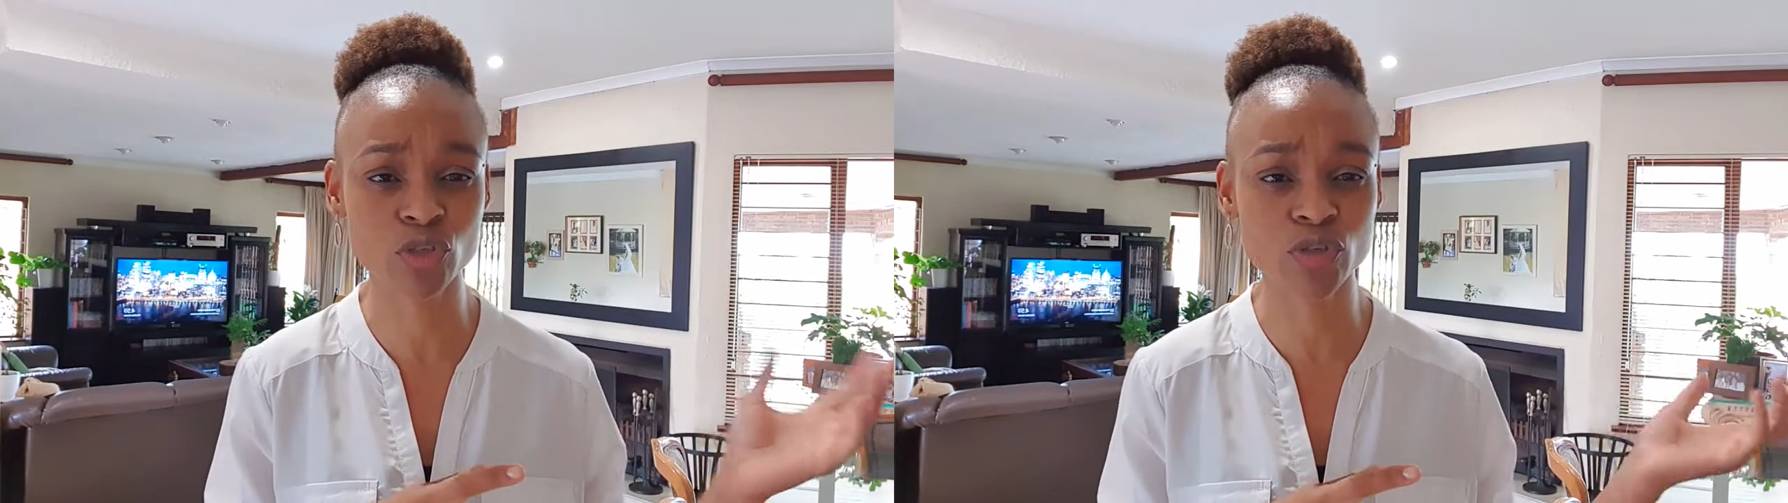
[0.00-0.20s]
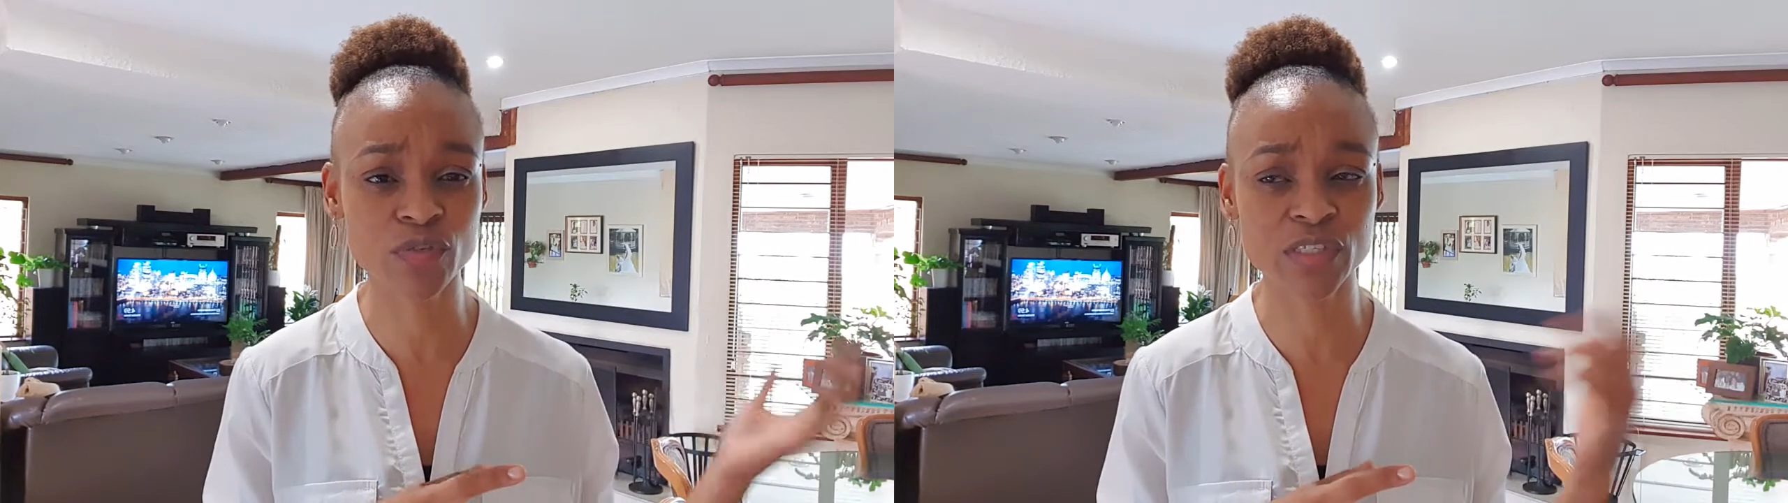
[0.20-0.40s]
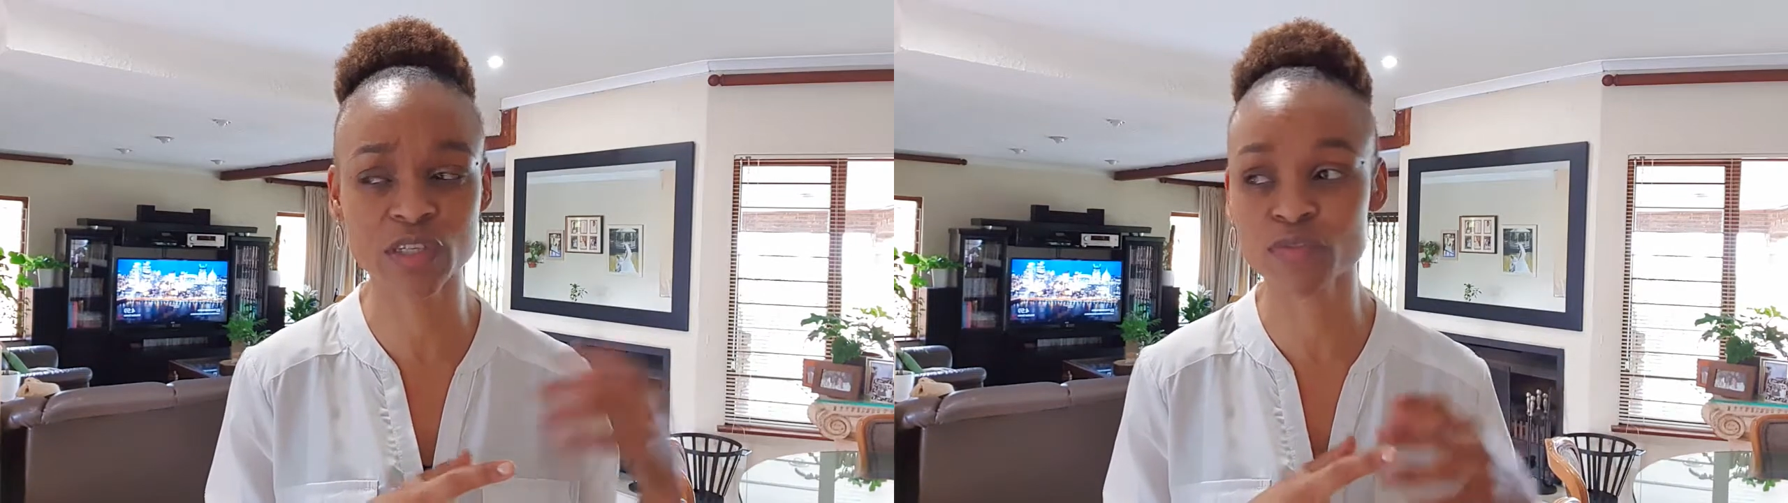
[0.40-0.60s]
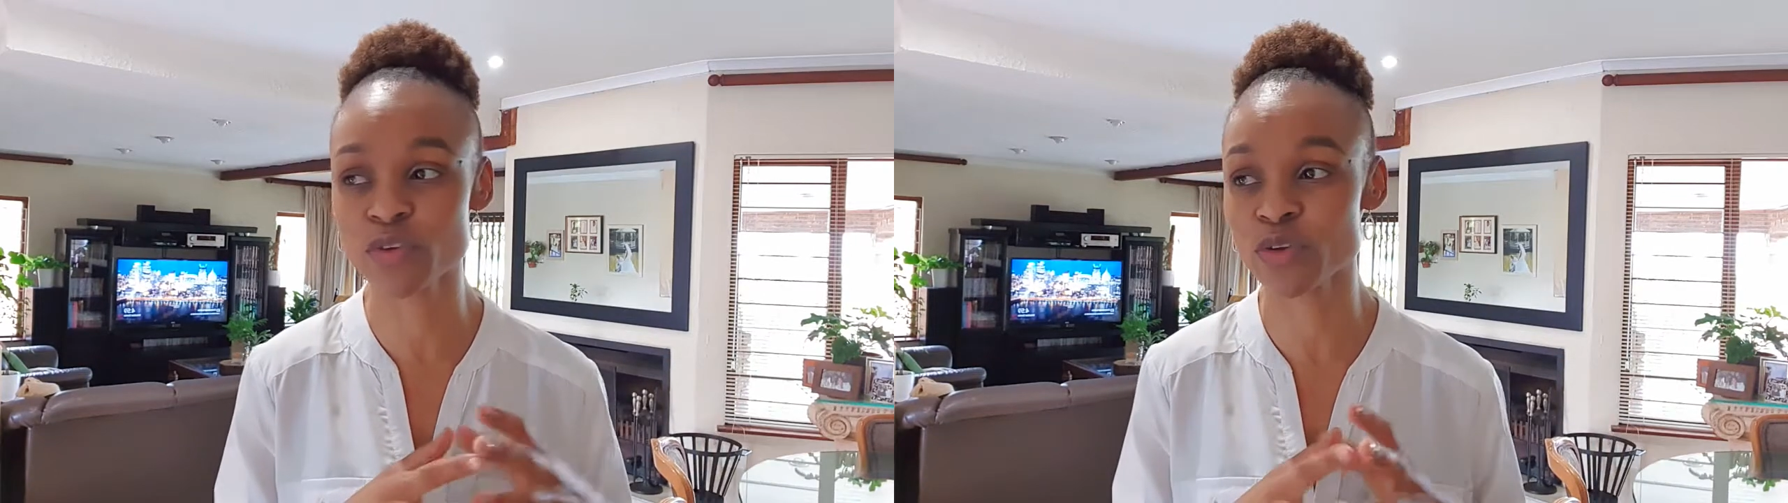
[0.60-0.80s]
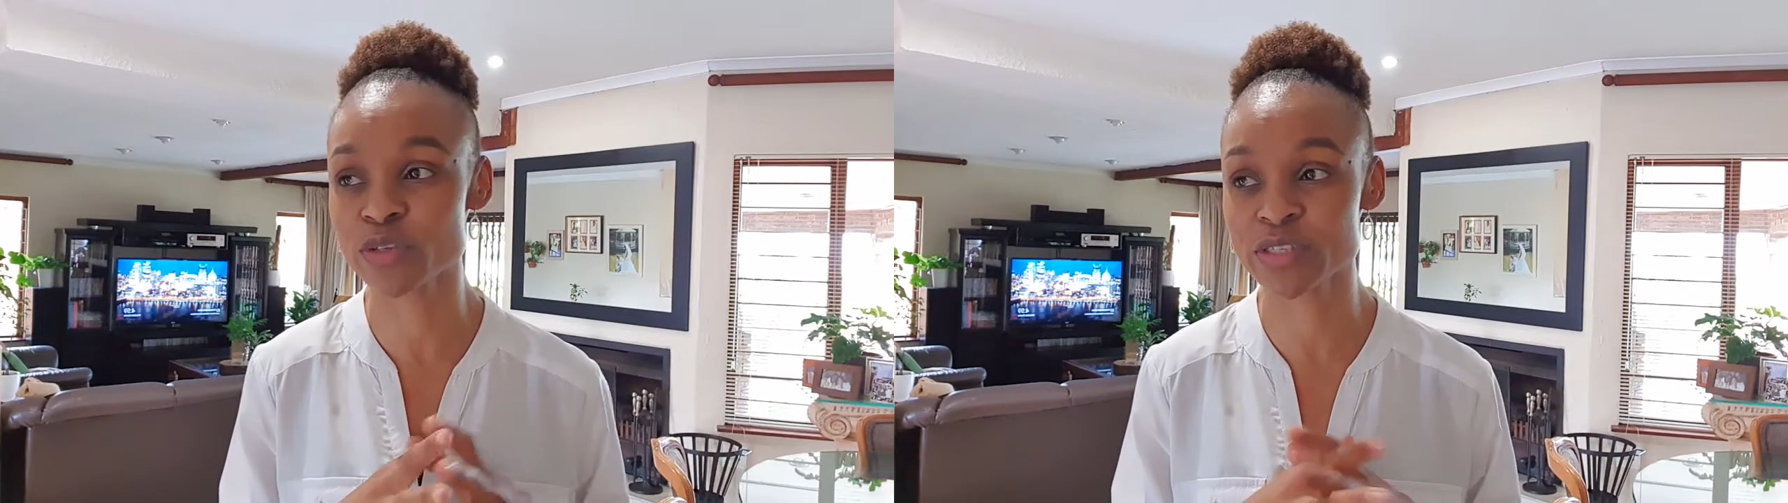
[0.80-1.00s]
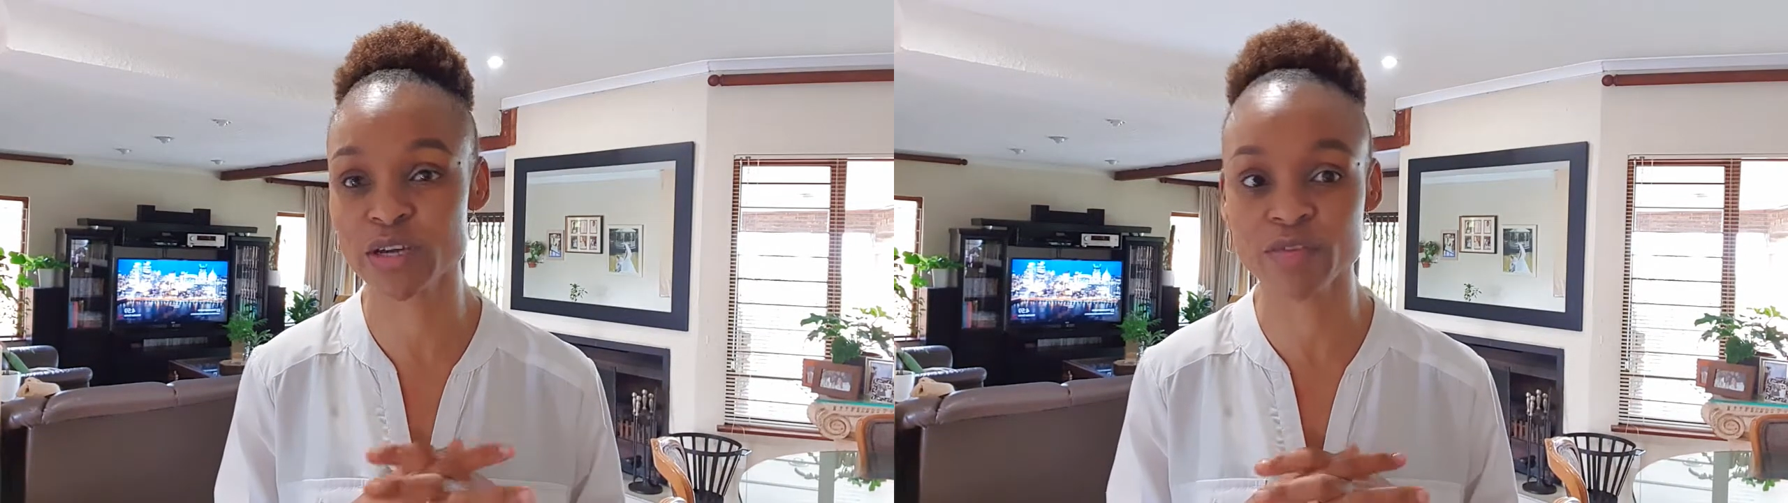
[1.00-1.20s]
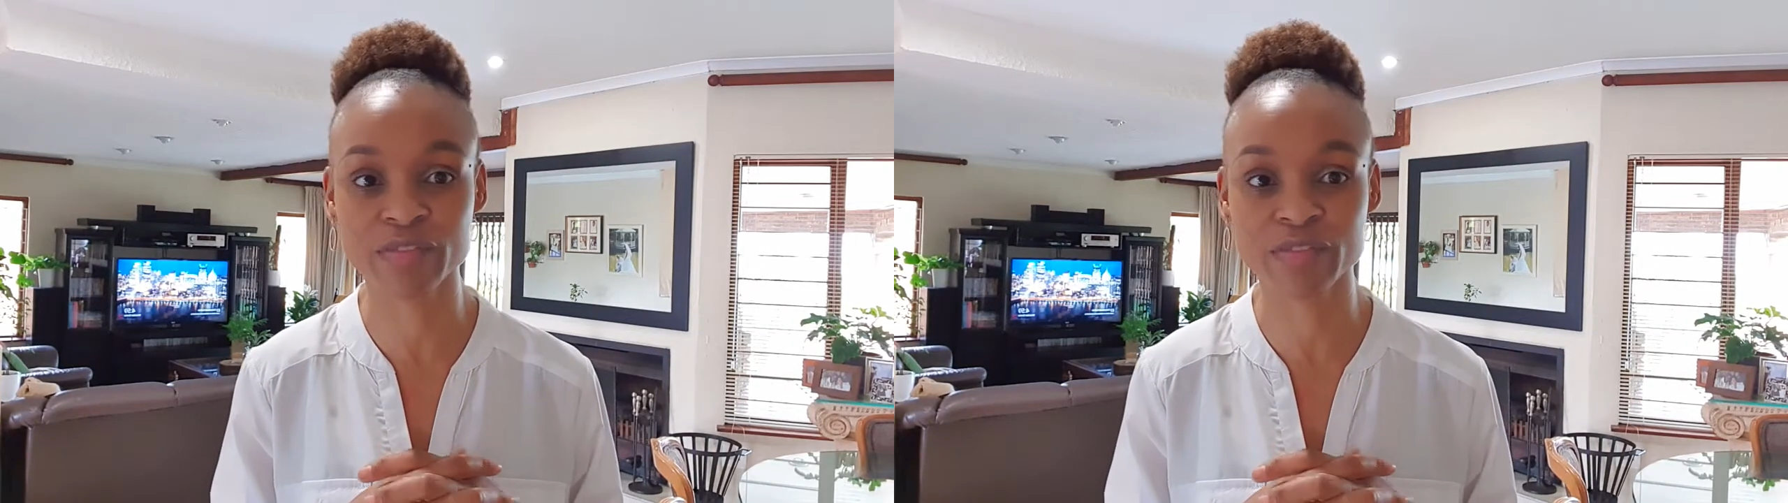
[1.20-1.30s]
you've seen for yourself